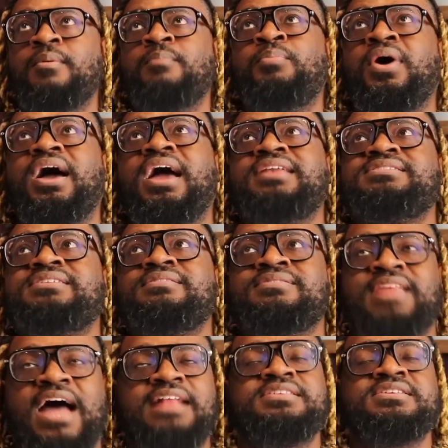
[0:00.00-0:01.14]
But
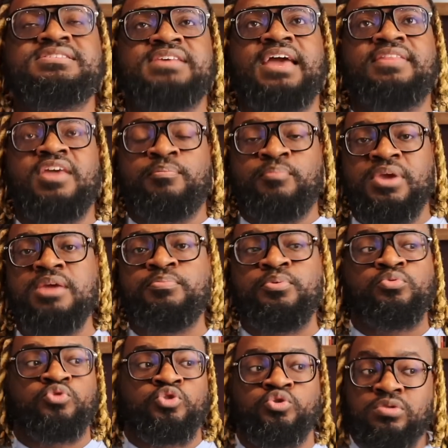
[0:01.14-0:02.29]
not to say that
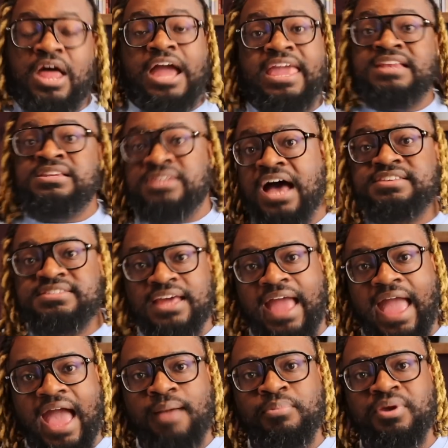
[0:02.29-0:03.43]
people, like, it doesn't
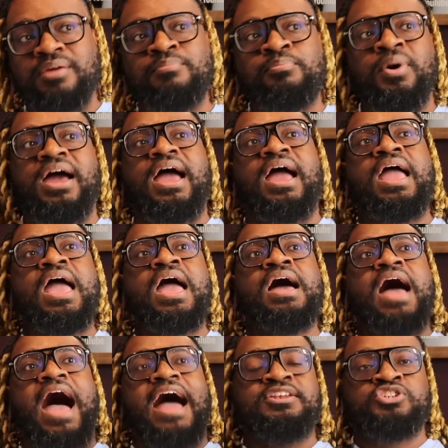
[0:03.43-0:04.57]
happen, but
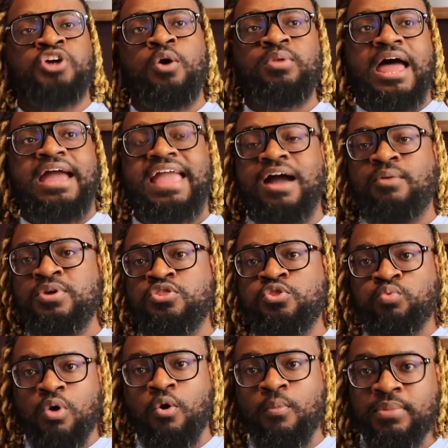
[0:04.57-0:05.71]
I don't like how we
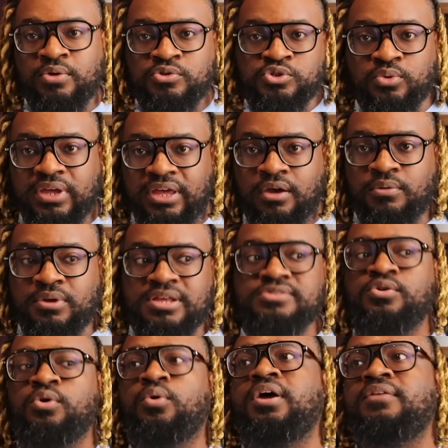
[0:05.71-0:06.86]
throw mental
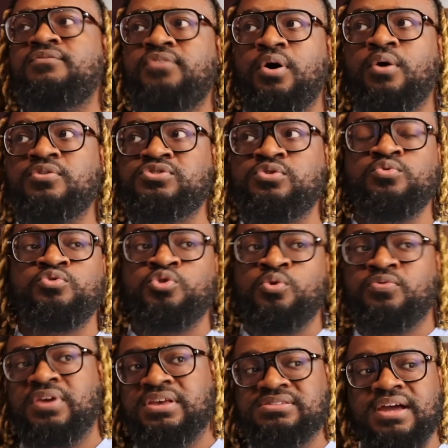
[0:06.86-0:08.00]
illness on folks who do
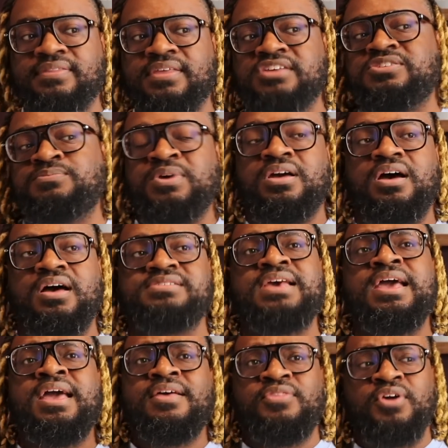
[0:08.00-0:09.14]
things like this, because
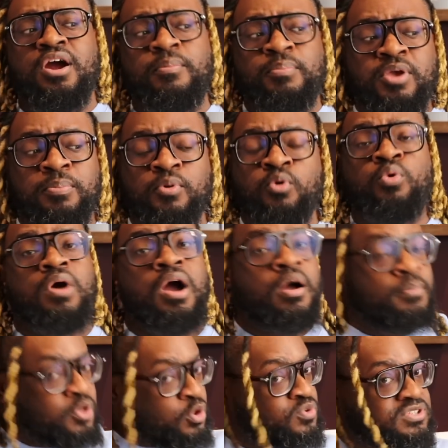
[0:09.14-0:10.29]
there are people who
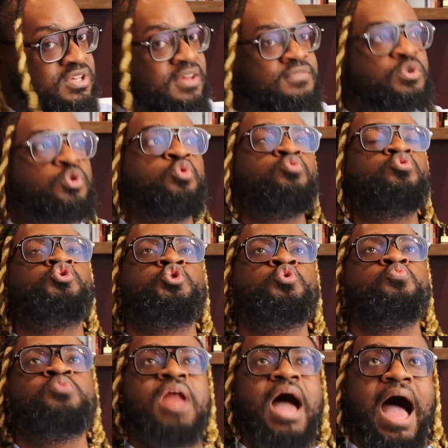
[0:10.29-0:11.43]
are abusive who do
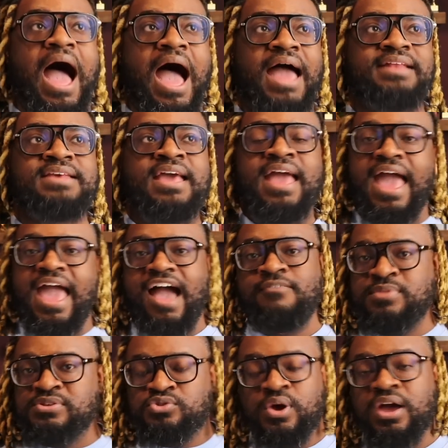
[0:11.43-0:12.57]
not have
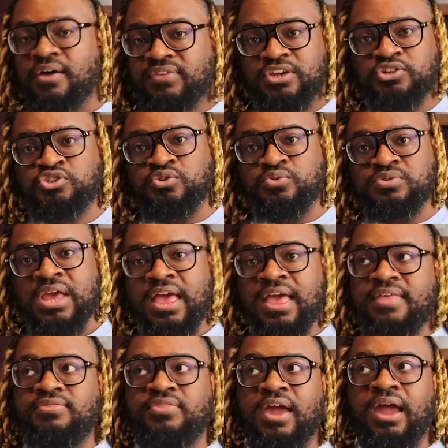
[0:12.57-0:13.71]
mental health issues.
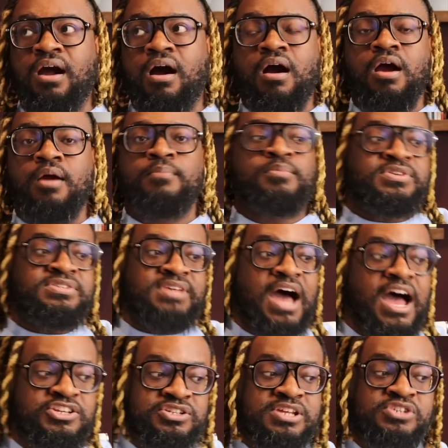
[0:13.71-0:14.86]
They are
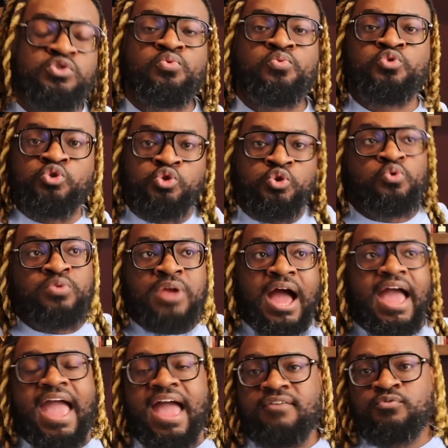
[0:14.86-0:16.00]
misogynists who do
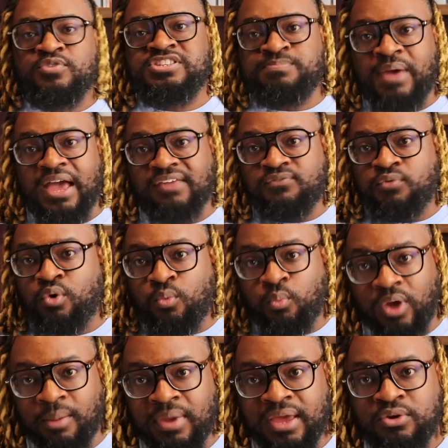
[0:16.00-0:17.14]
not have respect for
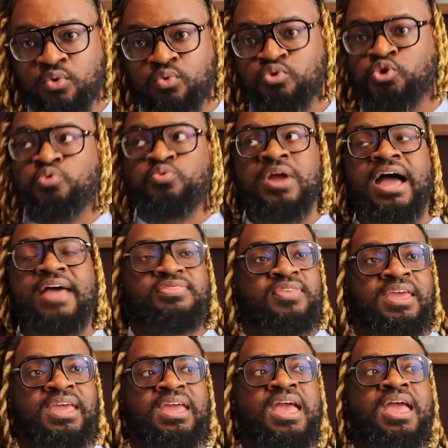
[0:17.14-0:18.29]
women, who do not
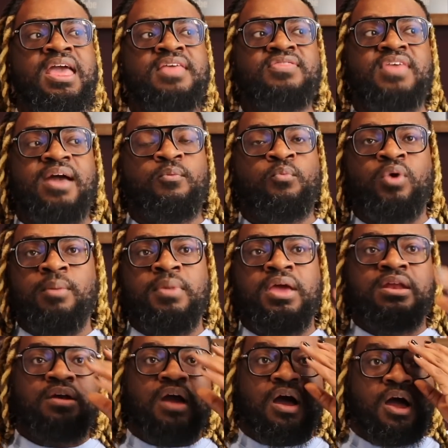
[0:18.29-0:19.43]
think that
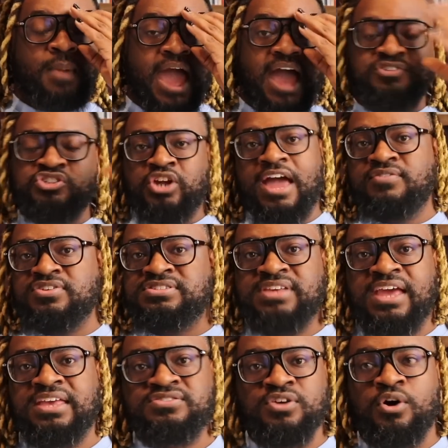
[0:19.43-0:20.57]
women should have a
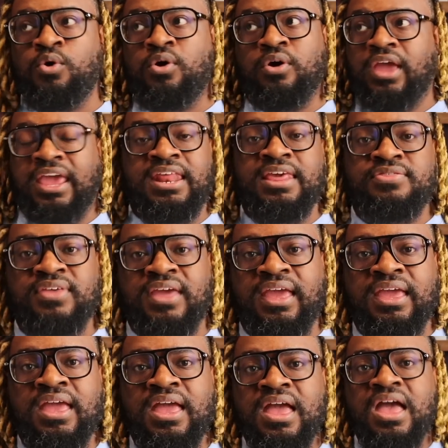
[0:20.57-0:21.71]
say-so or
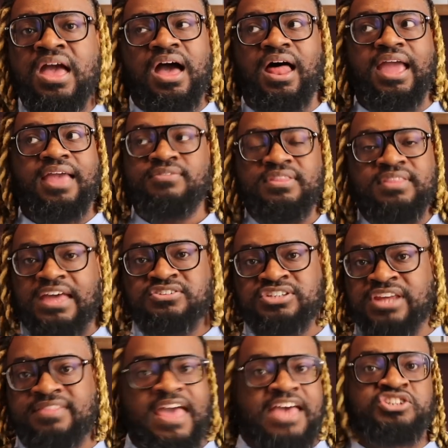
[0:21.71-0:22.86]
anything. Like,
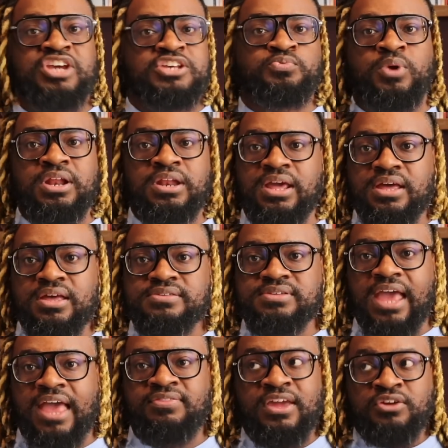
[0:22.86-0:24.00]
that's just what it is.
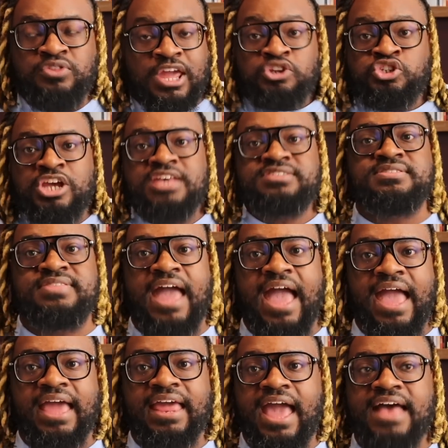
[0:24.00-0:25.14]
And they're just
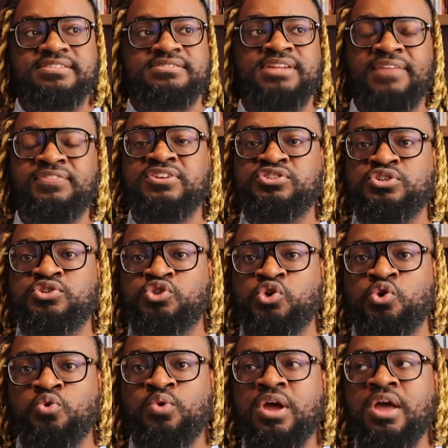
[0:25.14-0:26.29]
that. It has nothing to
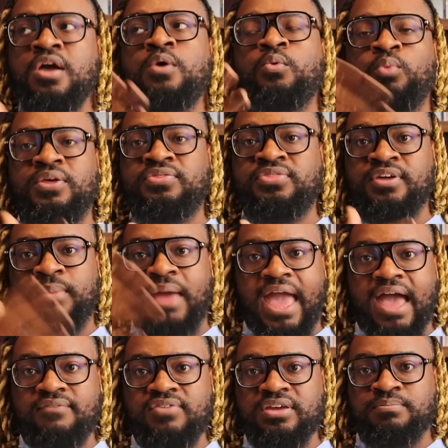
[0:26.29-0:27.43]
do with them
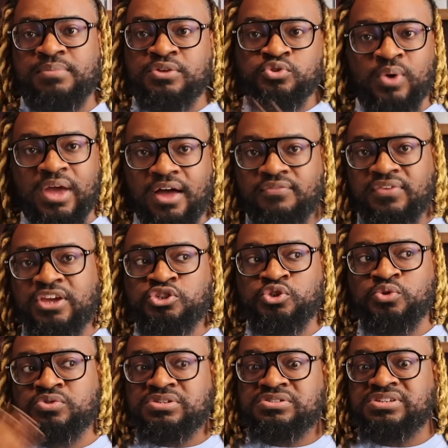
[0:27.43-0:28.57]
having mental health
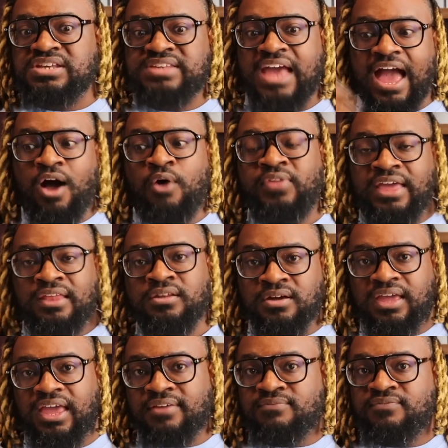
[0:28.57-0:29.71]
issues. It's just how they
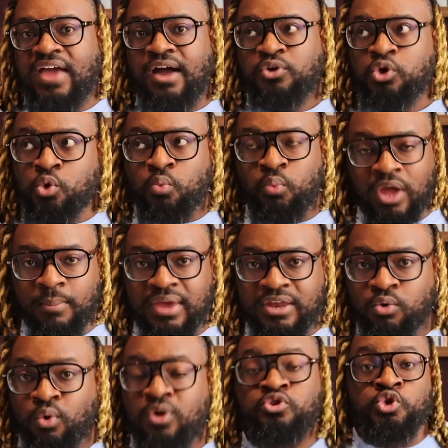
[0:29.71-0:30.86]
look and value
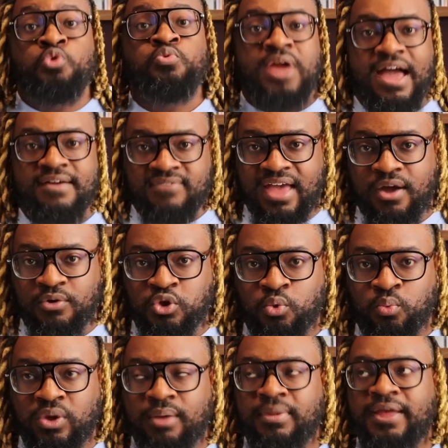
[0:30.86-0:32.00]
women, or do not value
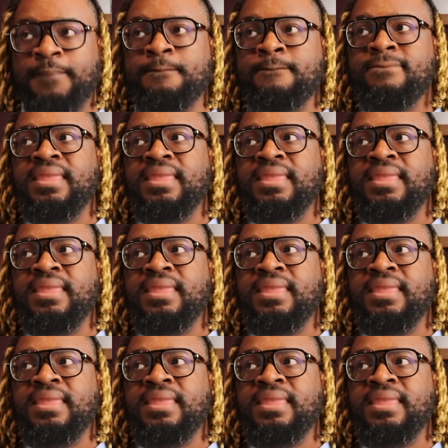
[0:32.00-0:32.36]
women.